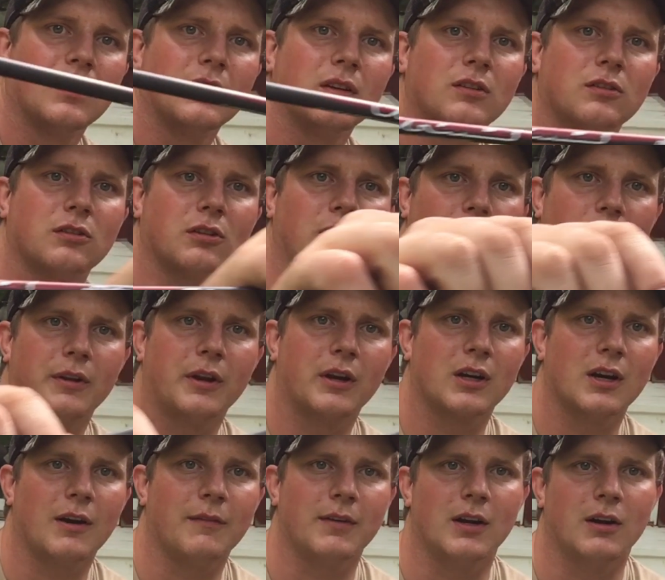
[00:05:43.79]
So they're
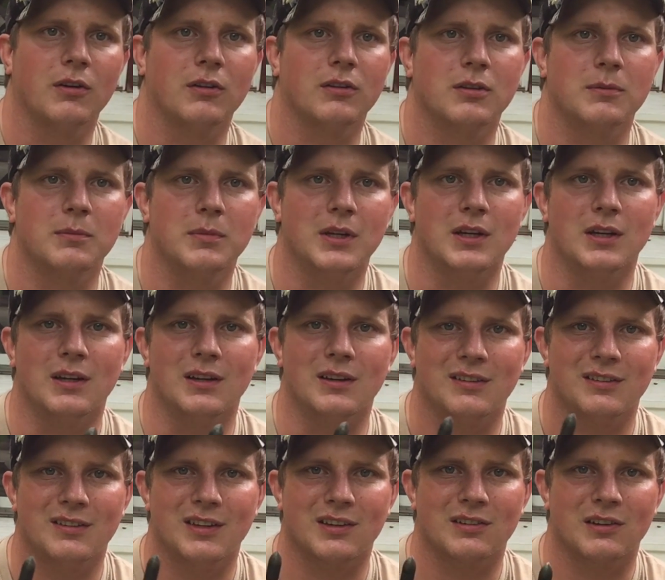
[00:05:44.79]
coming out to be
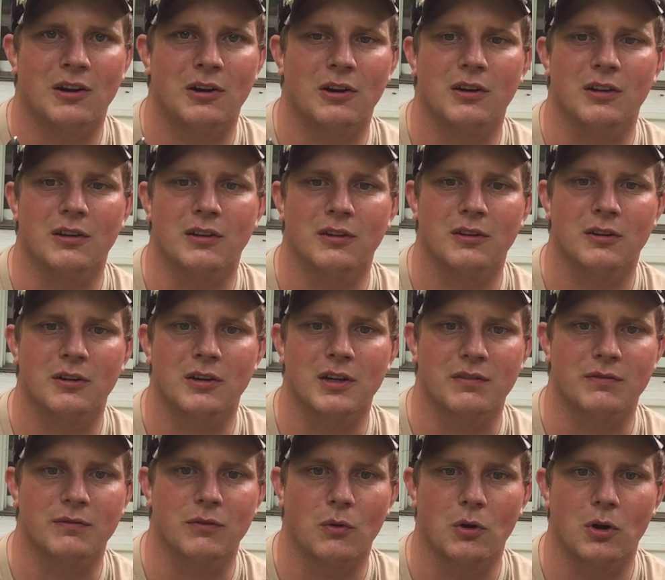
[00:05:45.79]

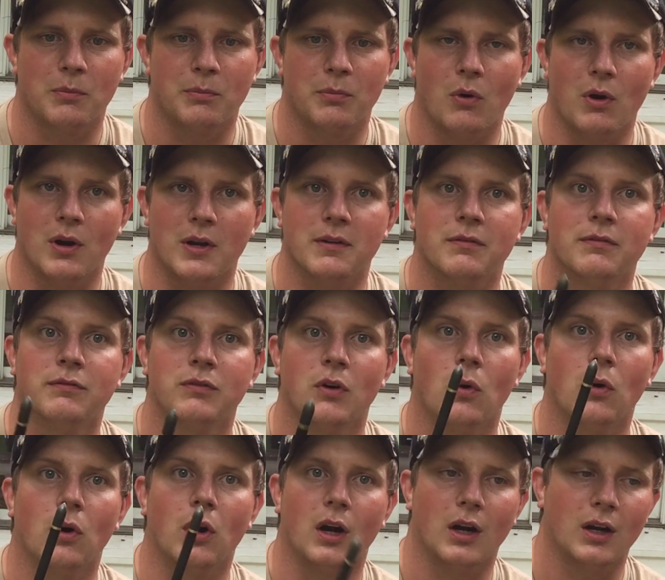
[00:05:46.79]

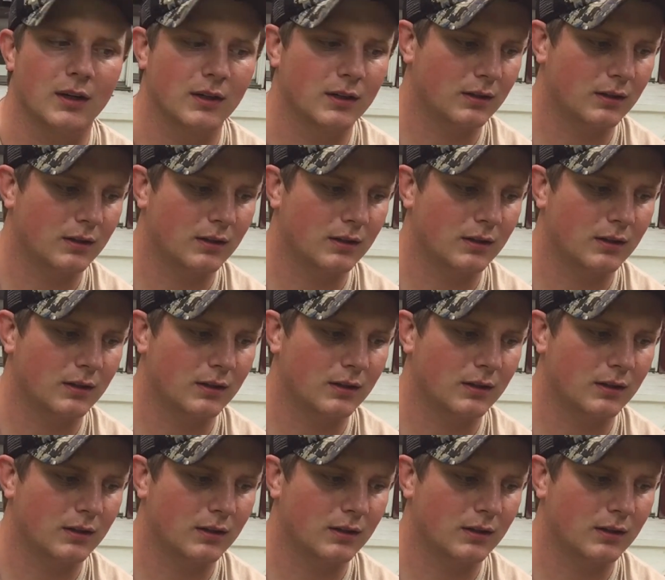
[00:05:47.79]
634.4